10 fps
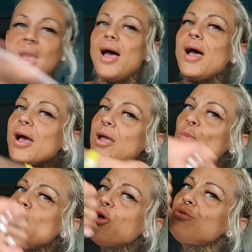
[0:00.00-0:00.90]
Hi and
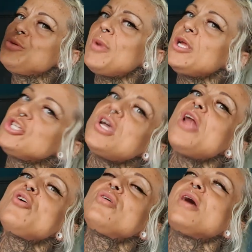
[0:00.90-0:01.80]
welcome to my
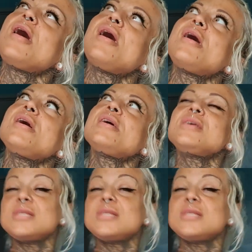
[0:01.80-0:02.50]
channel, guys.